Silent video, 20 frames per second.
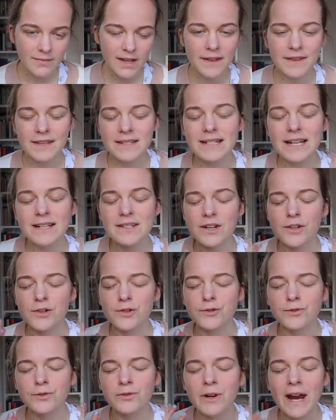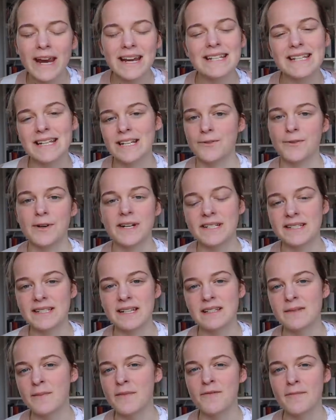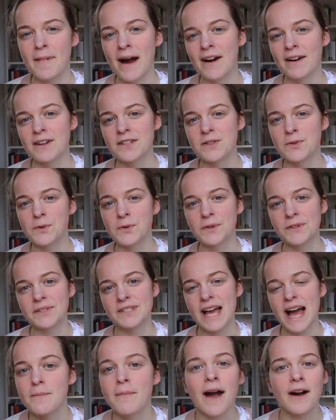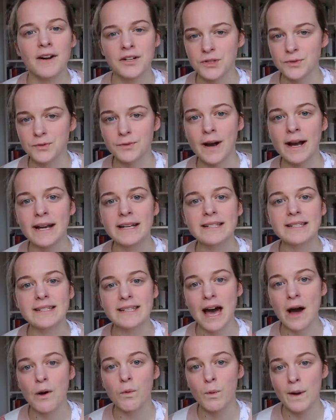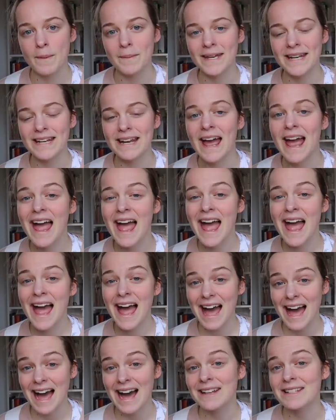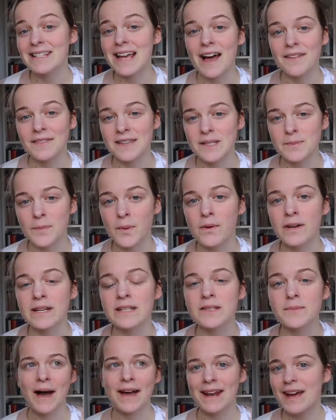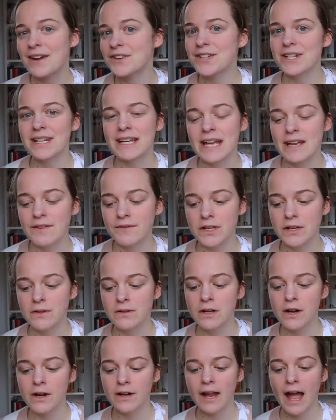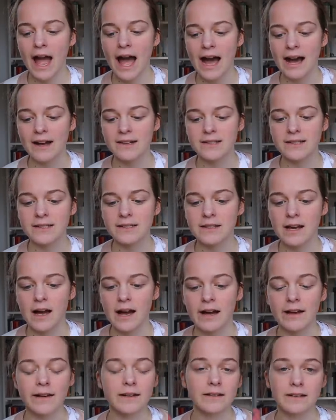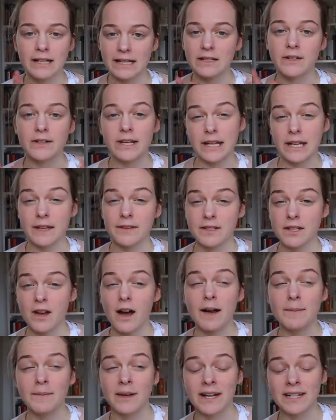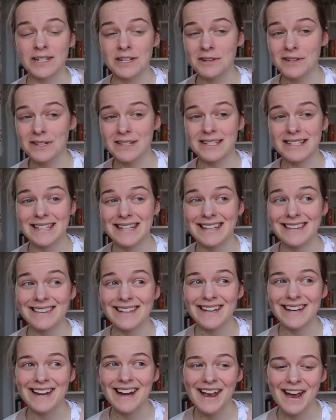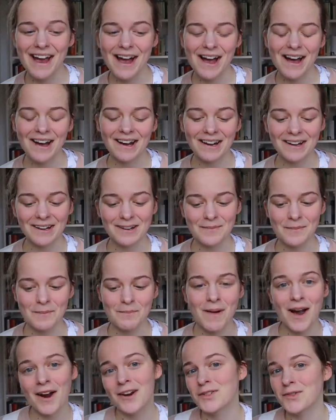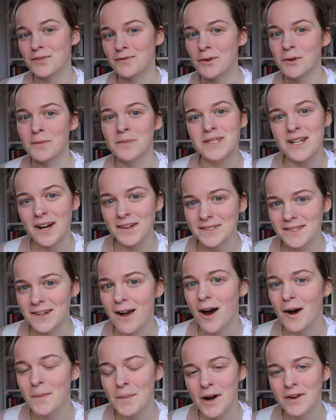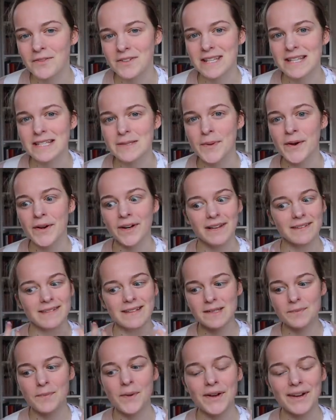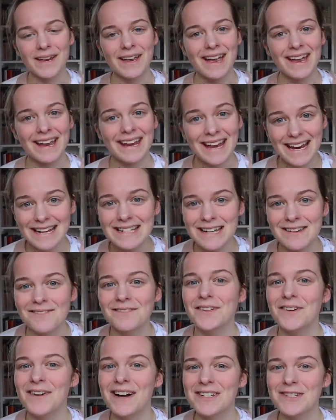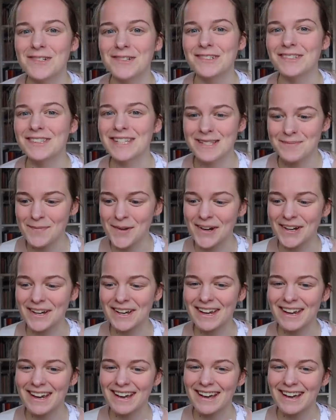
this is a grating criticism of marriage laws, the marital rights that women had at this point. And actually, if you look at like looking at the timeline, you can see that marriage reform does come after this book. Like, this book is influential. This book,